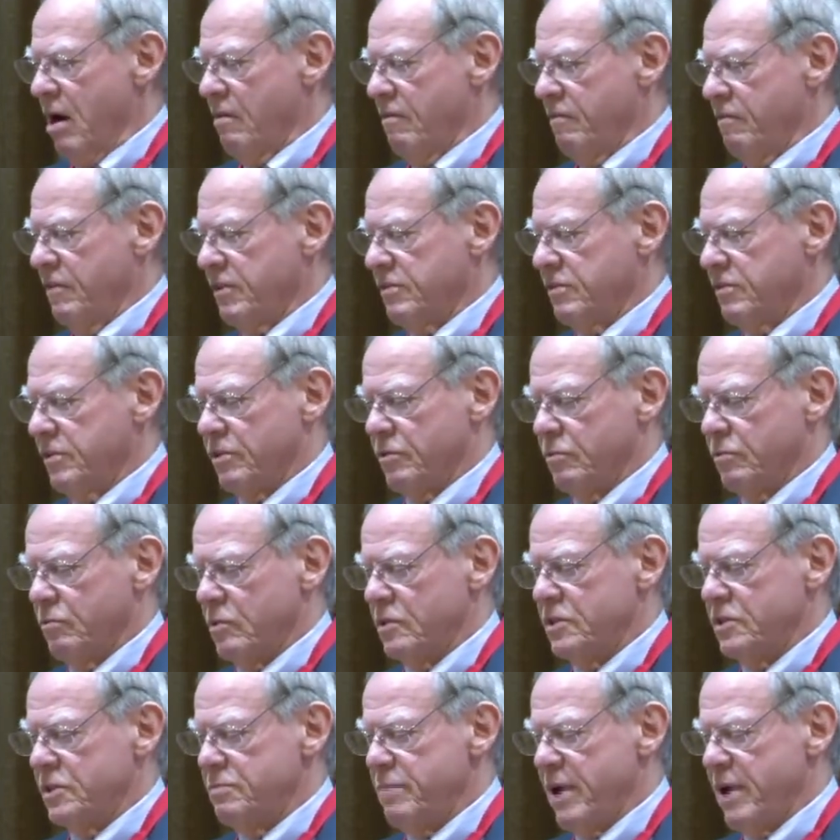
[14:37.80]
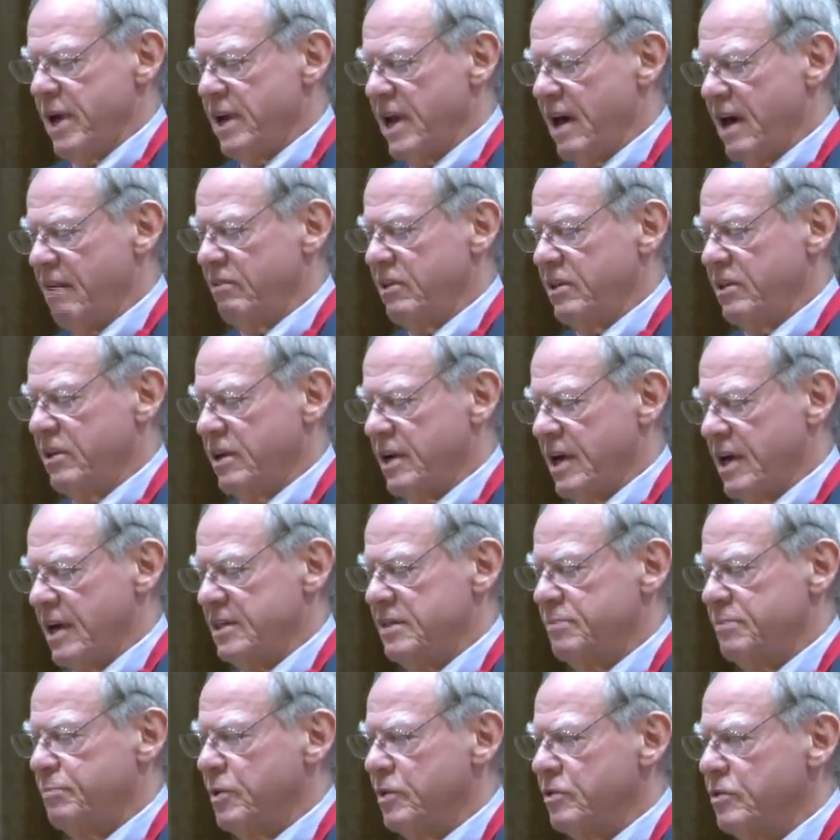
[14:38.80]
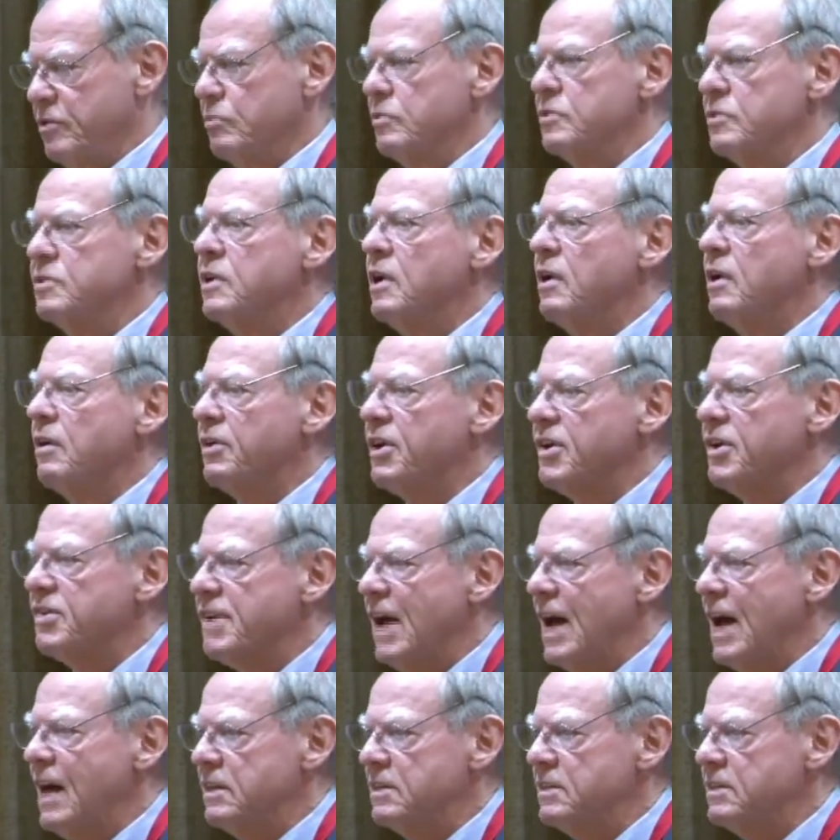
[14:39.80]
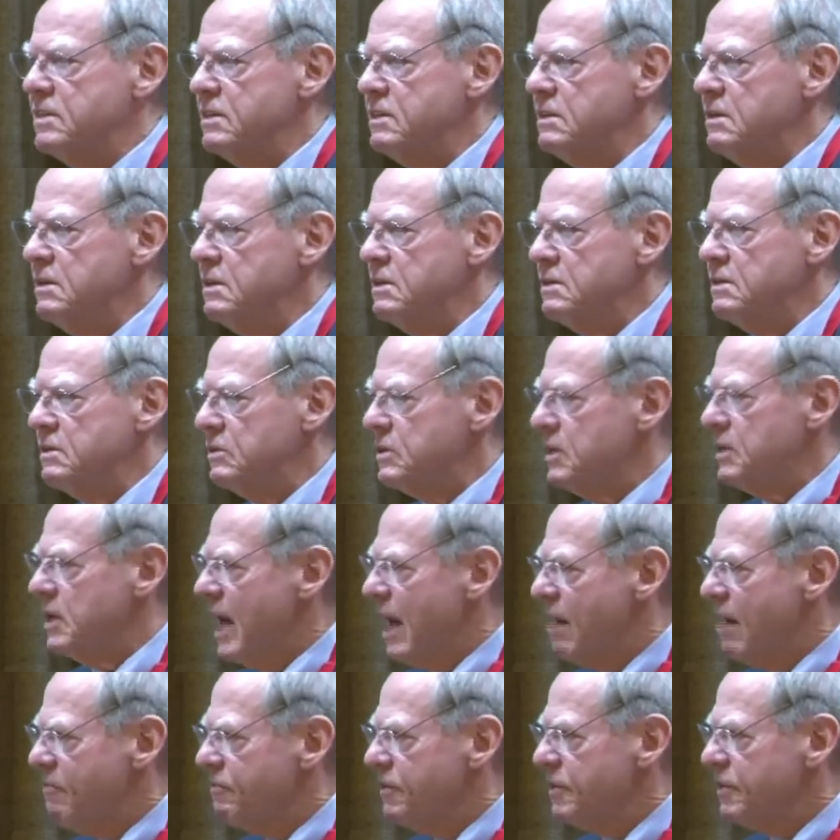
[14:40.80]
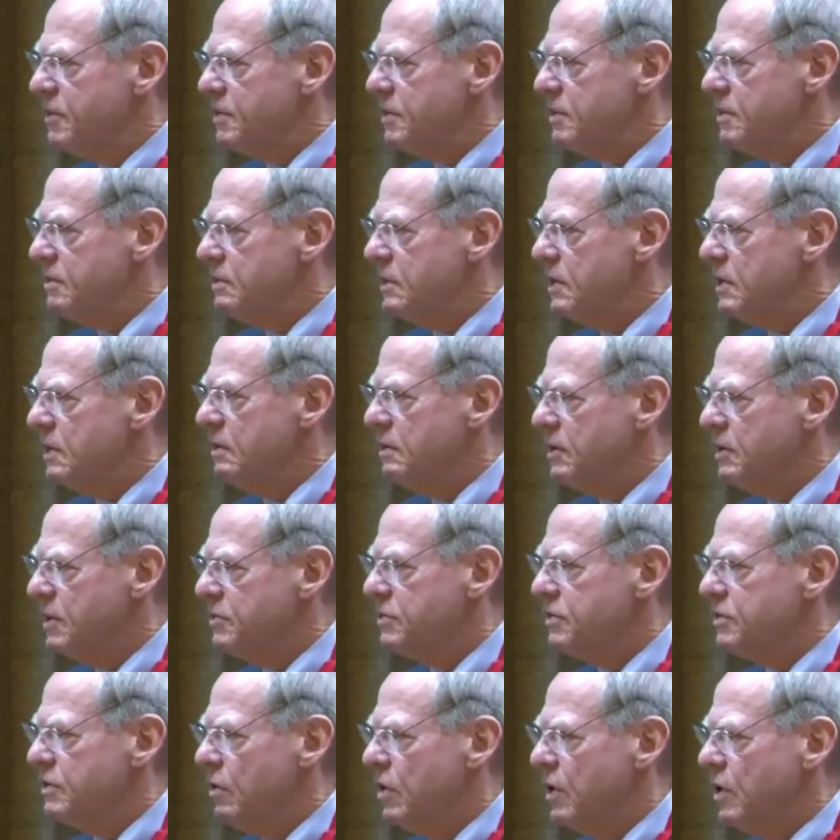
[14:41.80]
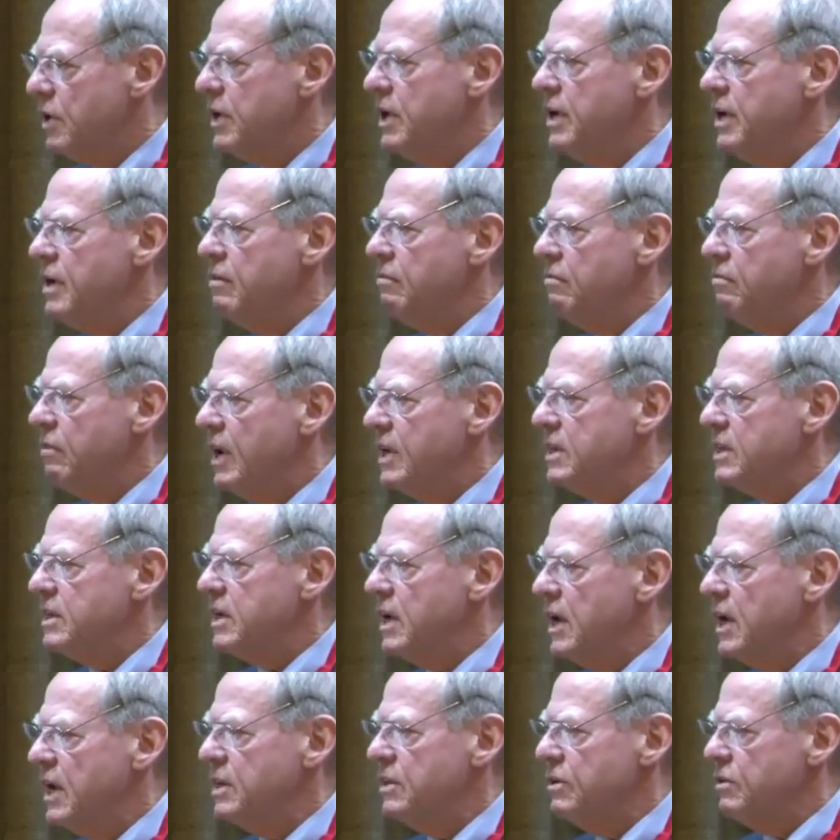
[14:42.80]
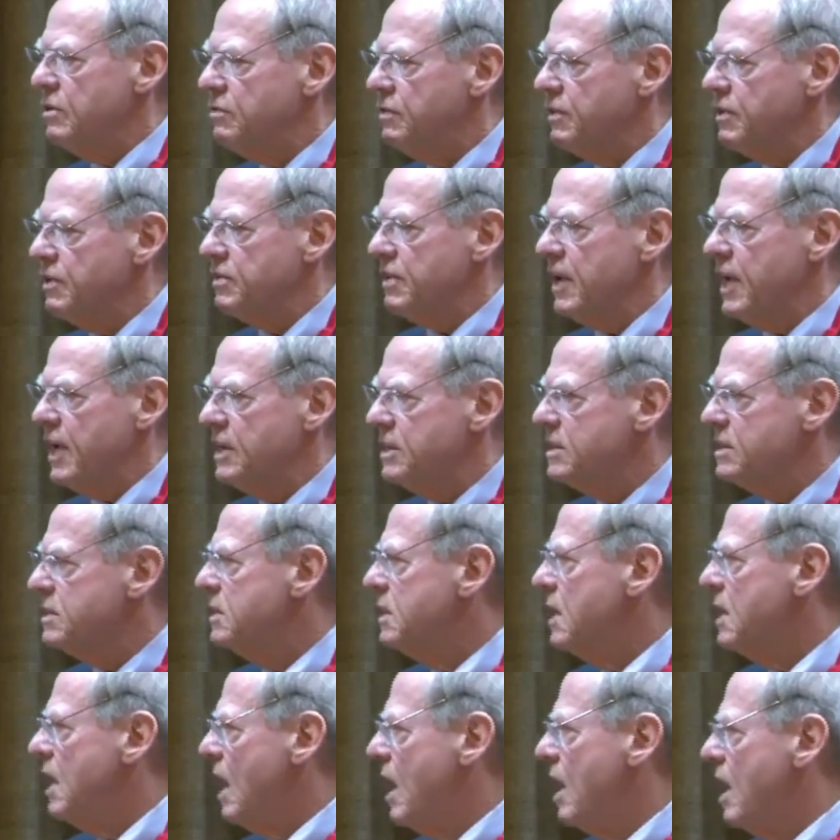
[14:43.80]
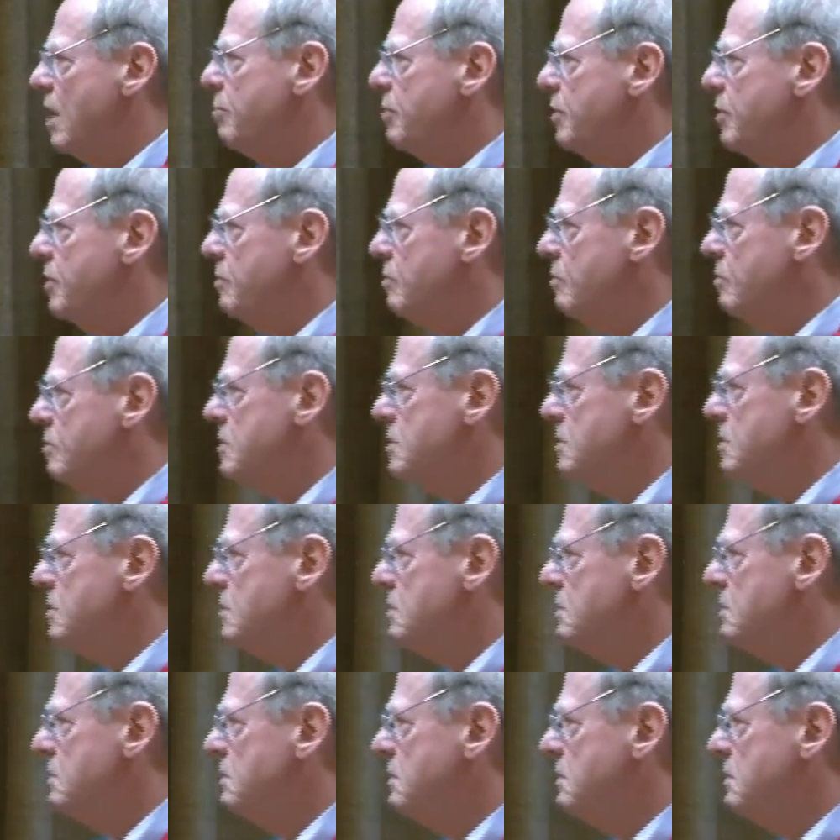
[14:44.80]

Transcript: with the rules may nevertheless produce results. So the emphasis here is on what kind of results are produced.